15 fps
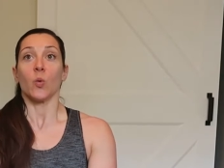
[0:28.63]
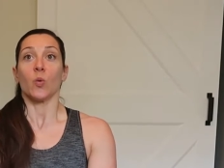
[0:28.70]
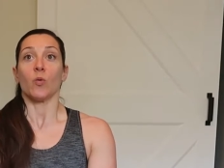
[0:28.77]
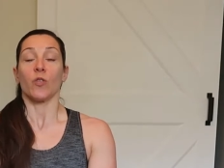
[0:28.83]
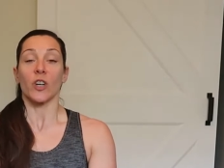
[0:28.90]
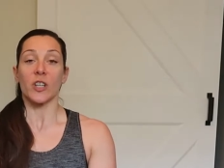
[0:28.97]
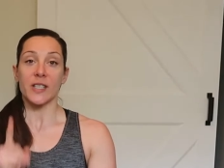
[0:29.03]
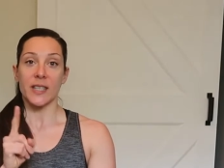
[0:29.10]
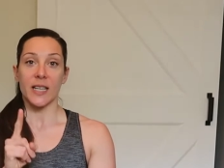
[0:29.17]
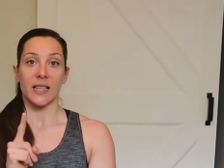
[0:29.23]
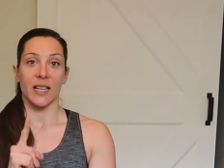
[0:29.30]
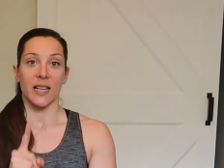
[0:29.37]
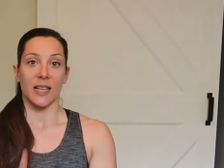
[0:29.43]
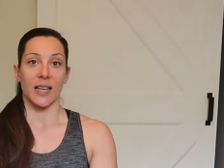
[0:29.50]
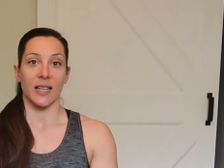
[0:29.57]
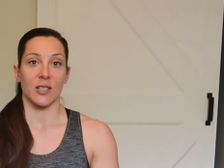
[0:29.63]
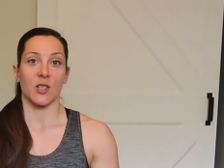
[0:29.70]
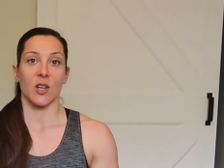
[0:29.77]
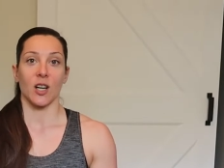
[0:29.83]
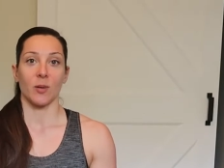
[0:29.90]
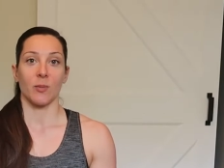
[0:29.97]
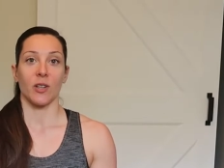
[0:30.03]
First thing that I'd like to
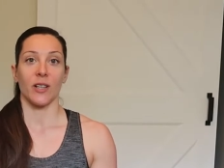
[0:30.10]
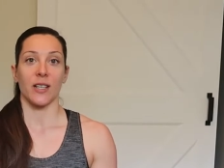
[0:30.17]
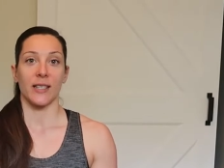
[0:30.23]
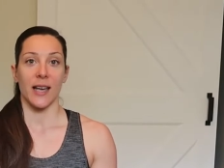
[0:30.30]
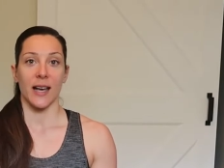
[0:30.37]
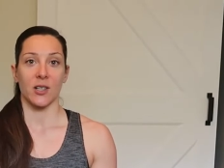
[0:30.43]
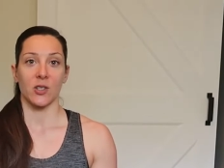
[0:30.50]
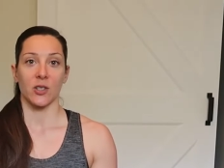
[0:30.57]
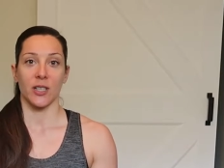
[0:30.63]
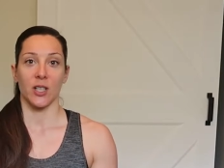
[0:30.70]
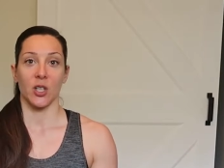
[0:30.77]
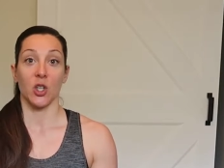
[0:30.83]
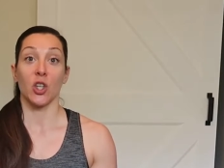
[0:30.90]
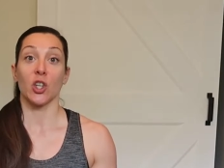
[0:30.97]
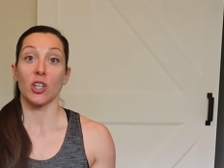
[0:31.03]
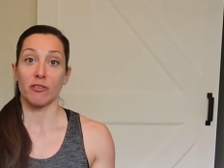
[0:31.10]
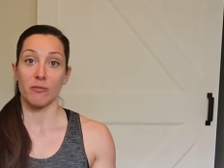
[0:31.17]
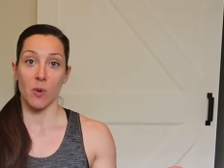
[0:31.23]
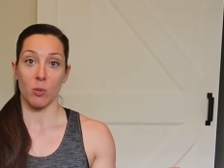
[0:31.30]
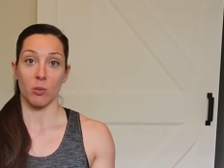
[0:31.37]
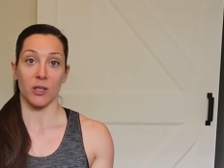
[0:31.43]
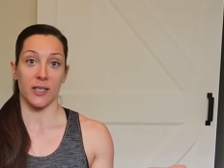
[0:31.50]
talk about is actually nerve
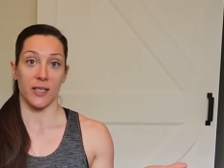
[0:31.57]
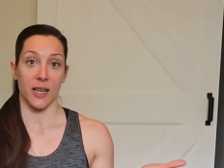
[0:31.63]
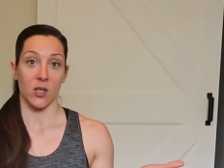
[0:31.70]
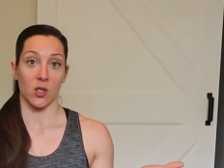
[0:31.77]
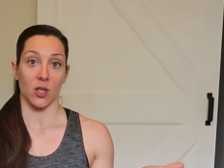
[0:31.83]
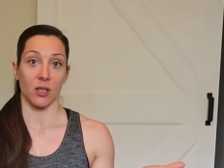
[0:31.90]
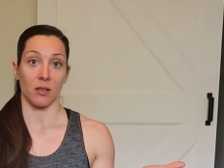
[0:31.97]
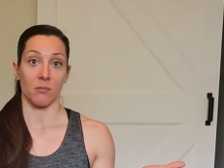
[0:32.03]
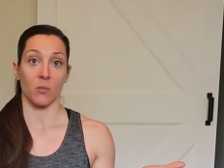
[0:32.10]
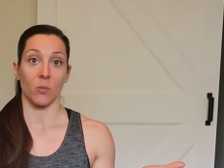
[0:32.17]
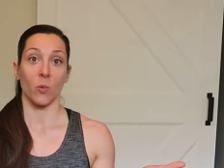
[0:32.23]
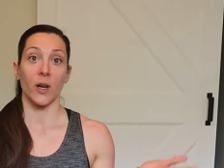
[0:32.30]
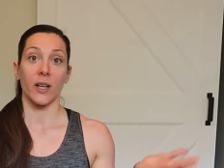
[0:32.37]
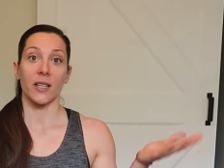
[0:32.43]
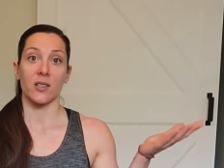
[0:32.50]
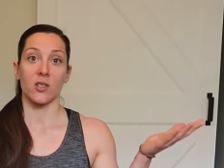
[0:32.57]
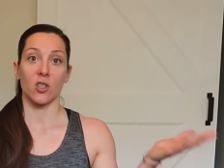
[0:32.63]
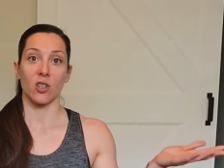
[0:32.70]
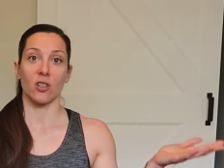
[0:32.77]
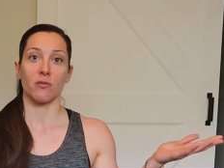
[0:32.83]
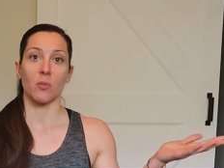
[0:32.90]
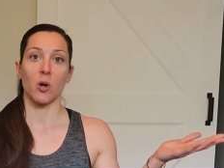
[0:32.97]
mobilization. What is
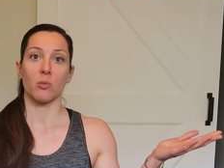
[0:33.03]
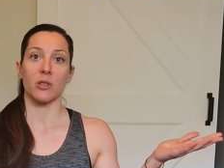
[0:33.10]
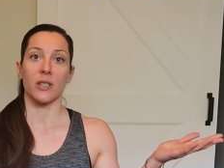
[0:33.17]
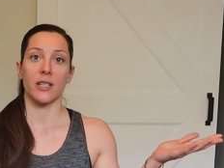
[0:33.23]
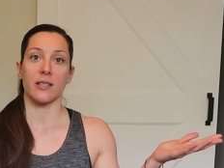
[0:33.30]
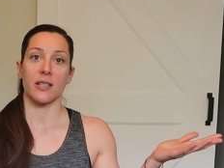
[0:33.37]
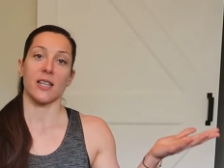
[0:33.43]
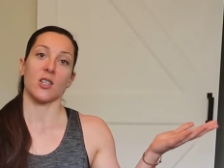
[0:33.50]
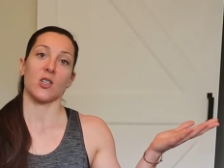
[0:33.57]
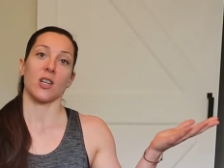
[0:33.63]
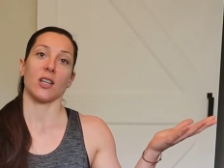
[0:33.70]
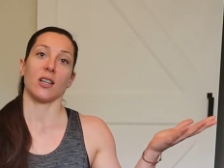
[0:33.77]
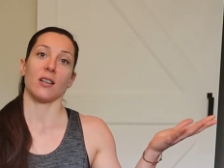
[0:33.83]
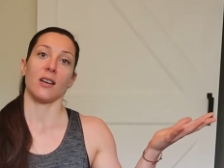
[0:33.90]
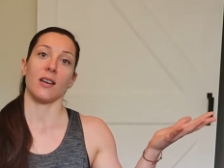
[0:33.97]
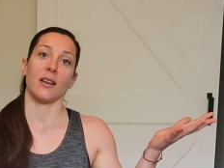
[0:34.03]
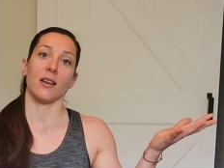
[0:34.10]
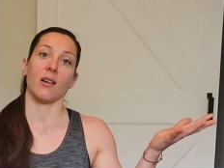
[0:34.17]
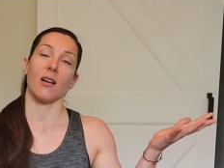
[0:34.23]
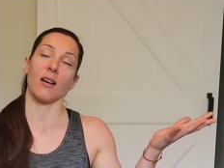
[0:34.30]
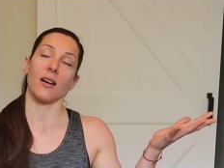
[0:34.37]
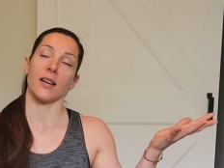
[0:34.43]
nerve mobilization?
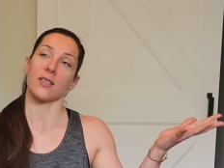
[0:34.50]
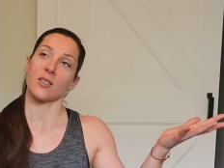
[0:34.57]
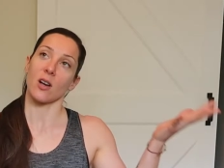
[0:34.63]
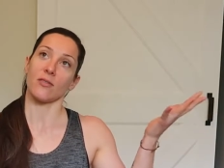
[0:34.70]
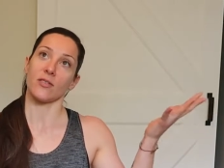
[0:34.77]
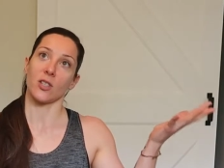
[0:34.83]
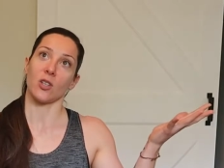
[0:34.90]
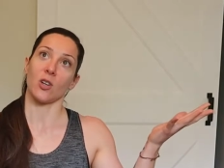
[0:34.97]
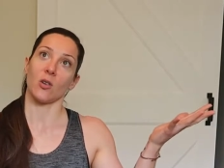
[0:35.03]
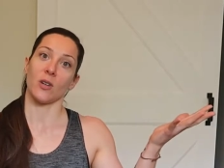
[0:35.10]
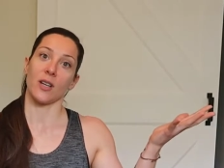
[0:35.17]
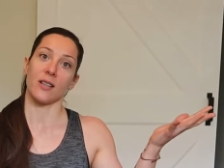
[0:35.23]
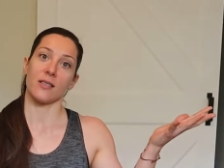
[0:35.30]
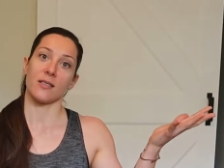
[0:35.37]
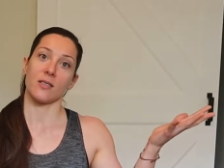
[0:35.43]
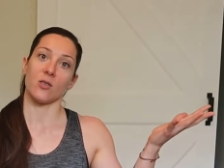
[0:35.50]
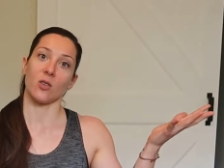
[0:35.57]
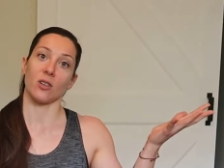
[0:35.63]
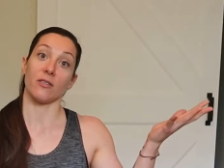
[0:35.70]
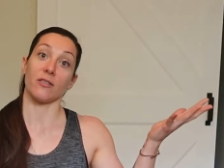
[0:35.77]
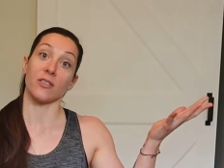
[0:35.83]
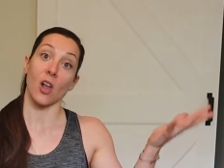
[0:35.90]
It's often known as
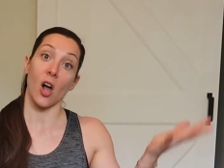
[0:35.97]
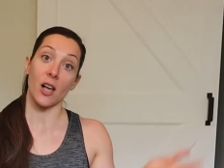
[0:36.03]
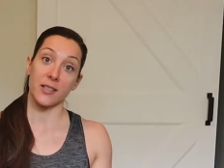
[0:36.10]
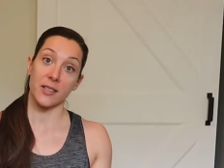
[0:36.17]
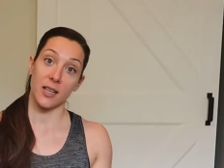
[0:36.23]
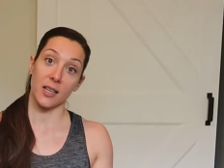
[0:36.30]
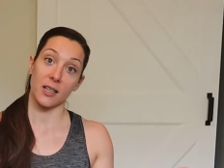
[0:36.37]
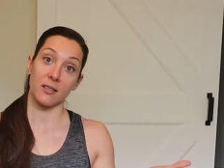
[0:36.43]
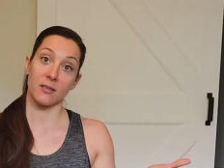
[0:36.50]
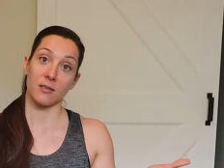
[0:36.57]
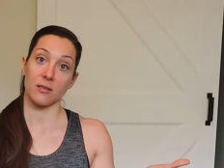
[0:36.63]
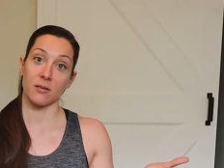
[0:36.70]
nerve flossing.